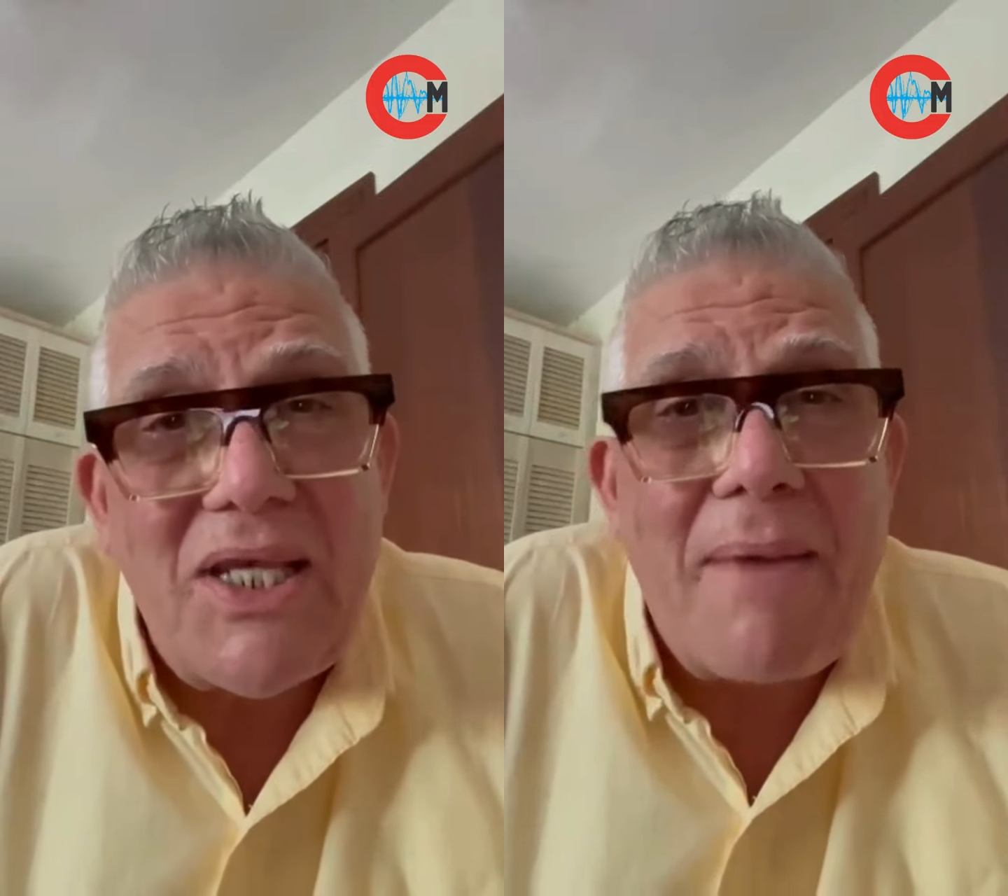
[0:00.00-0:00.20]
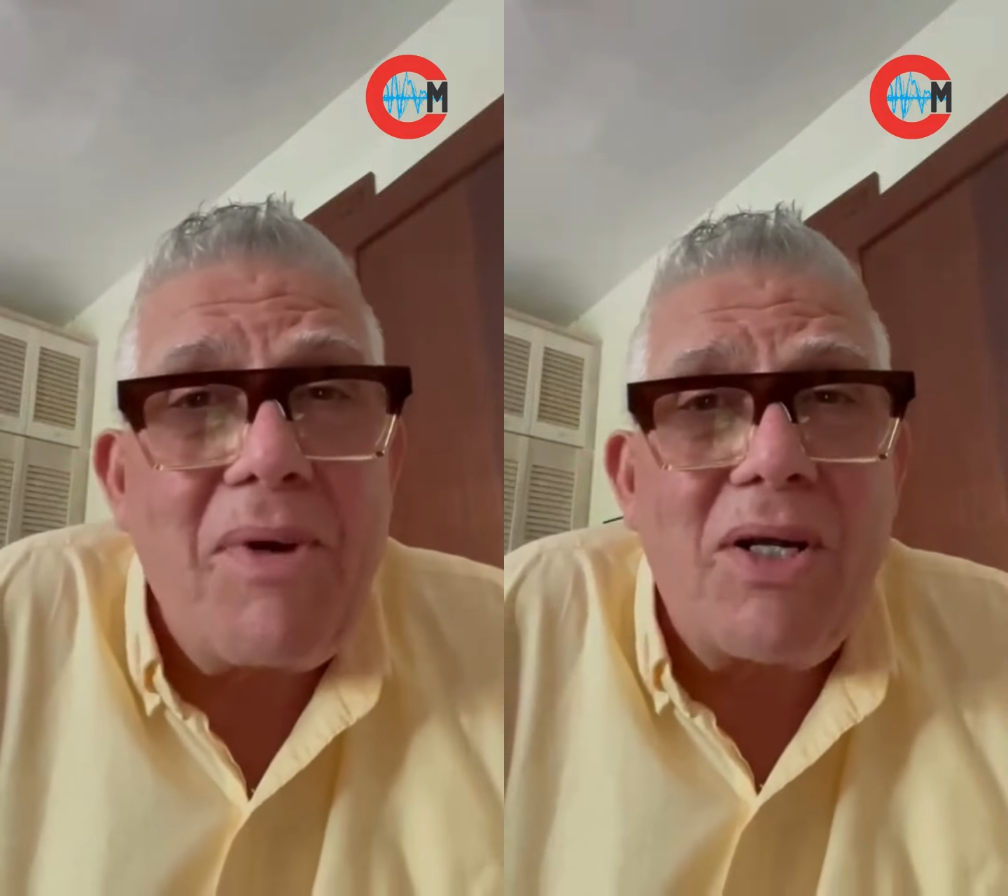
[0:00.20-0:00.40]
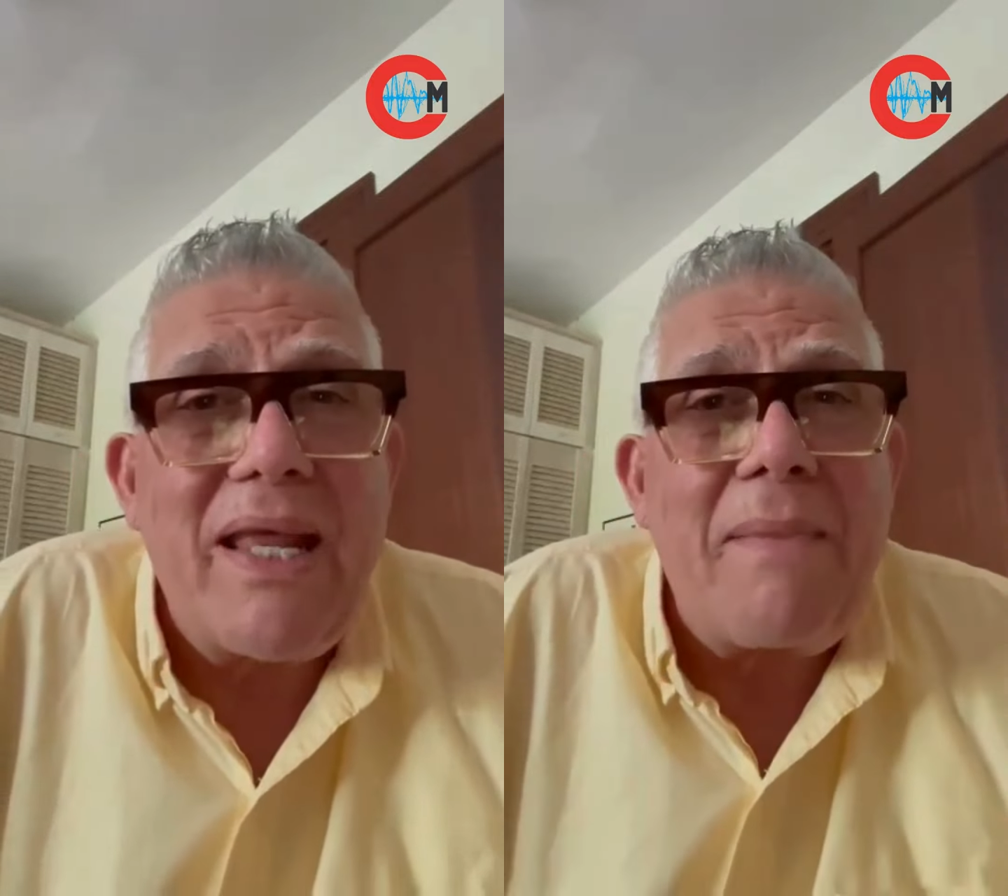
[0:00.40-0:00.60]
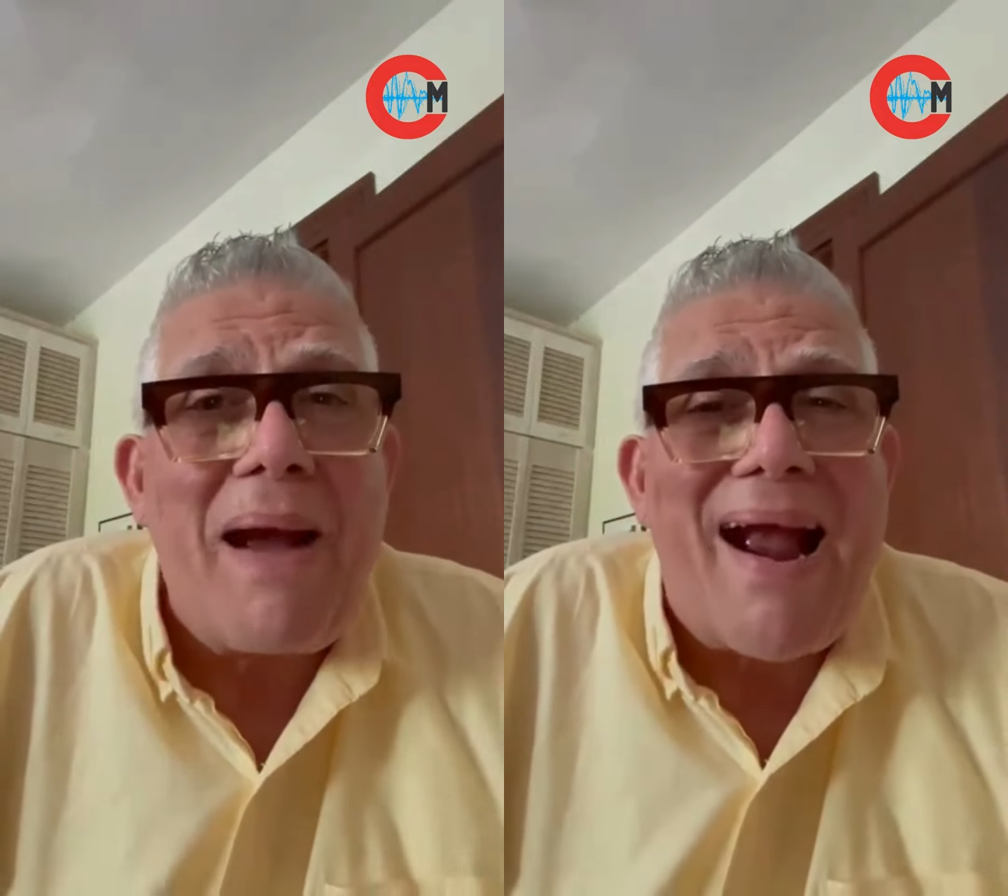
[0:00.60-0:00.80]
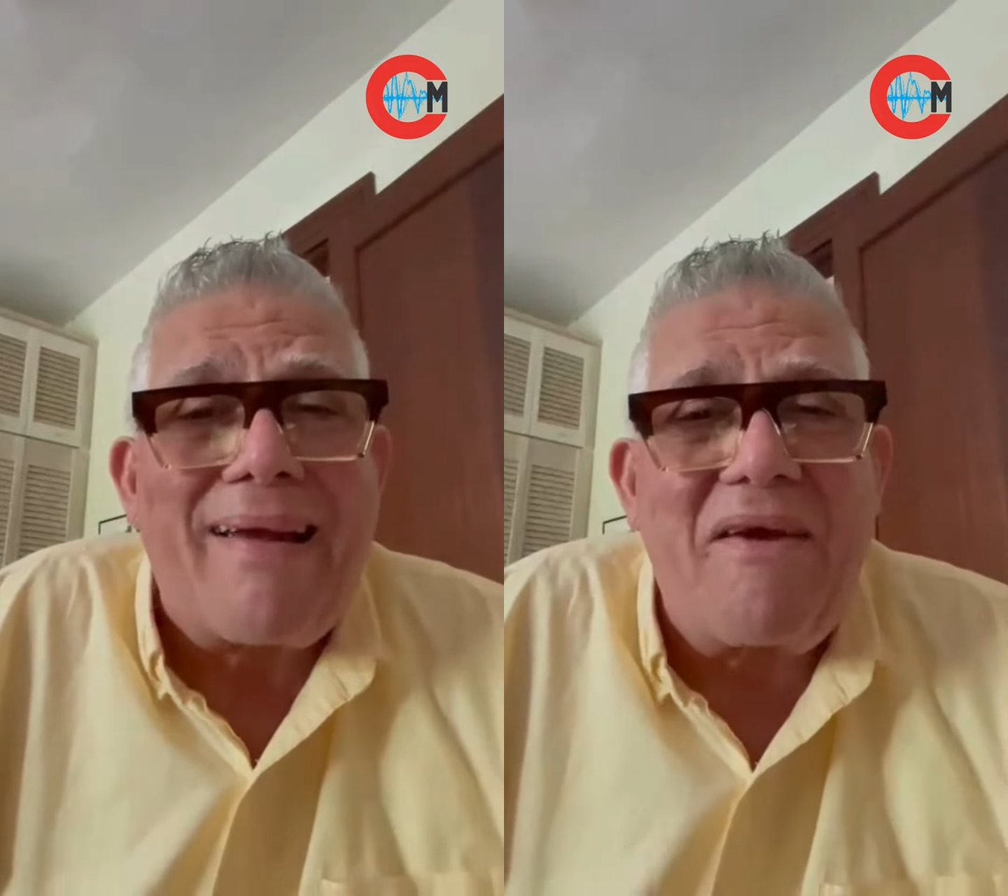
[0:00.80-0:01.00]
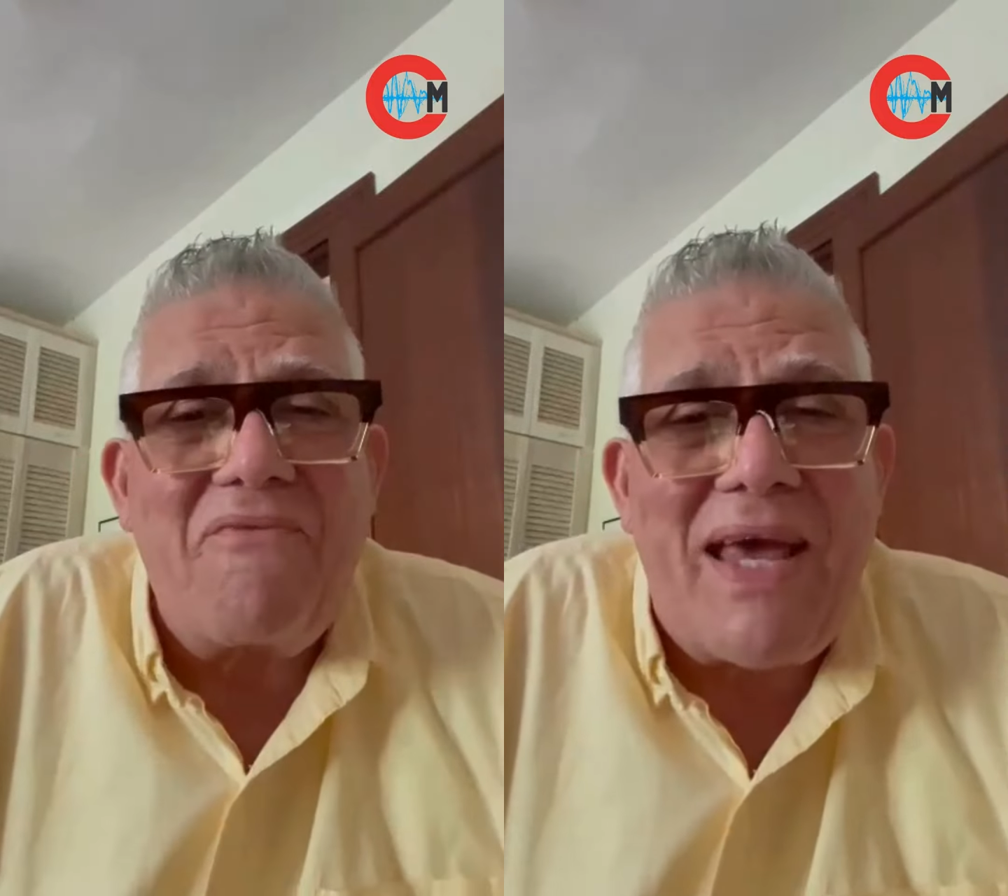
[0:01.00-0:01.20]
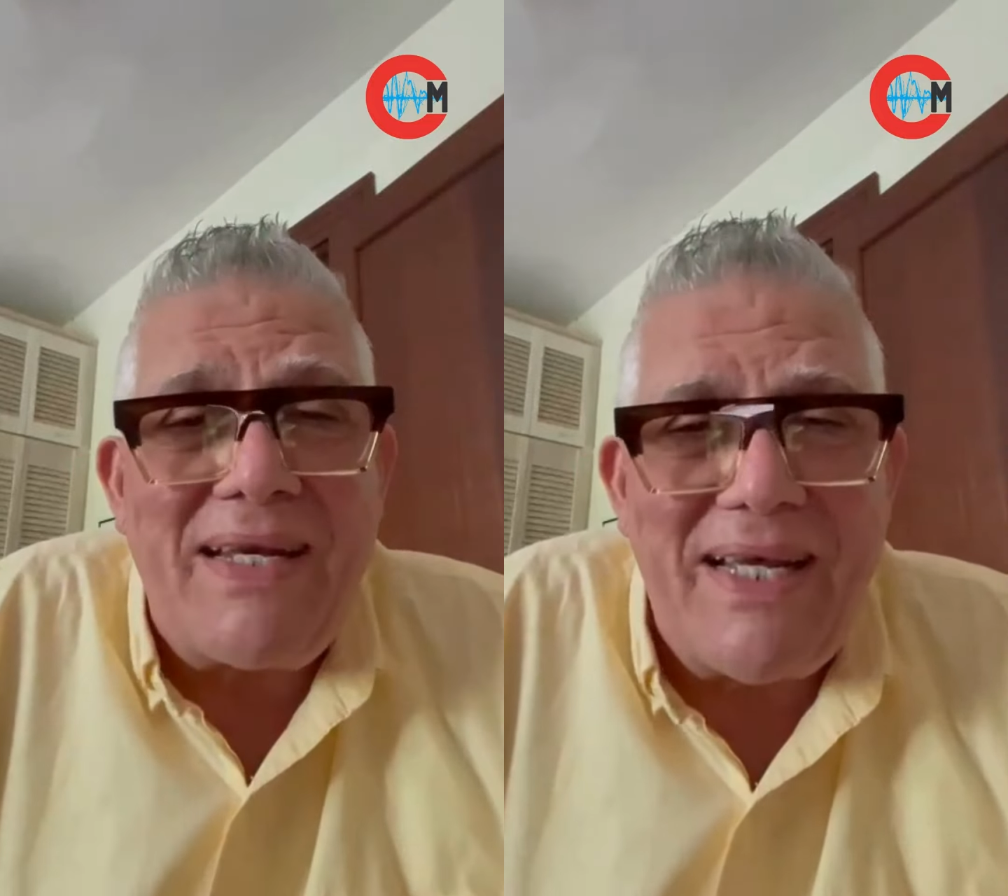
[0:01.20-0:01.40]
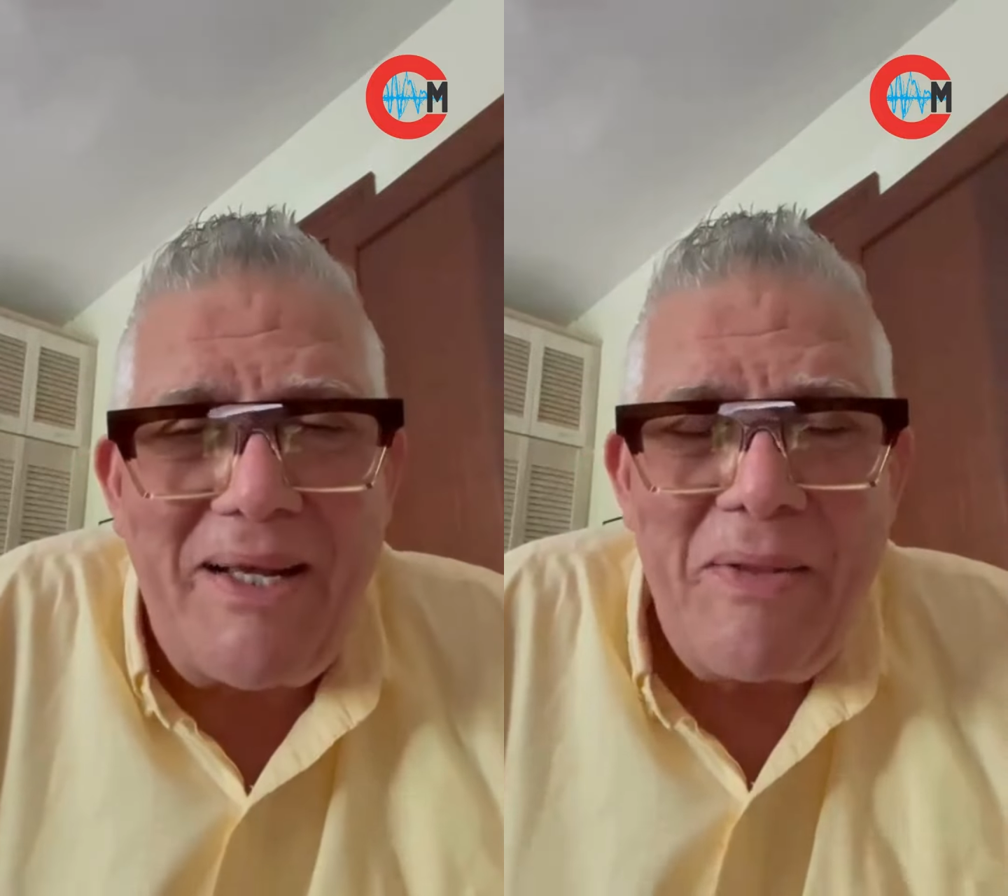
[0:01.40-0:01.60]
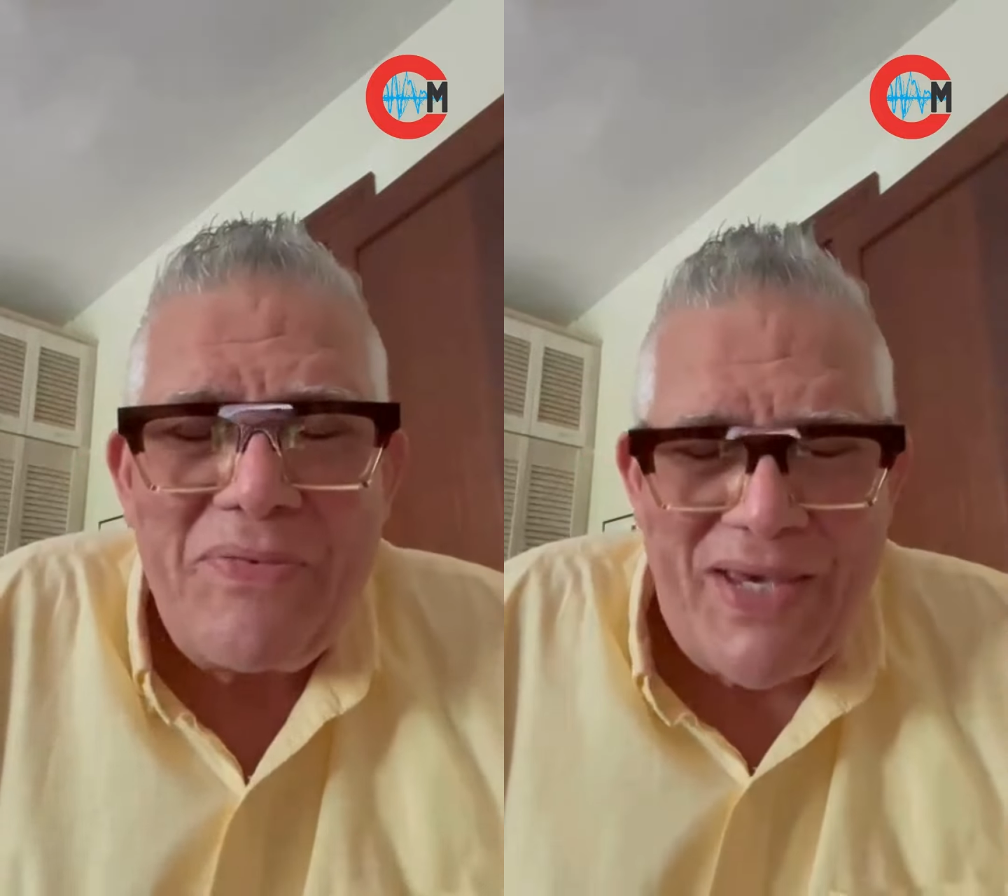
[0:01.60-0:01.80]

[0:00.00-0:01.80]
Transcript: I'm only a Margaret Vendee.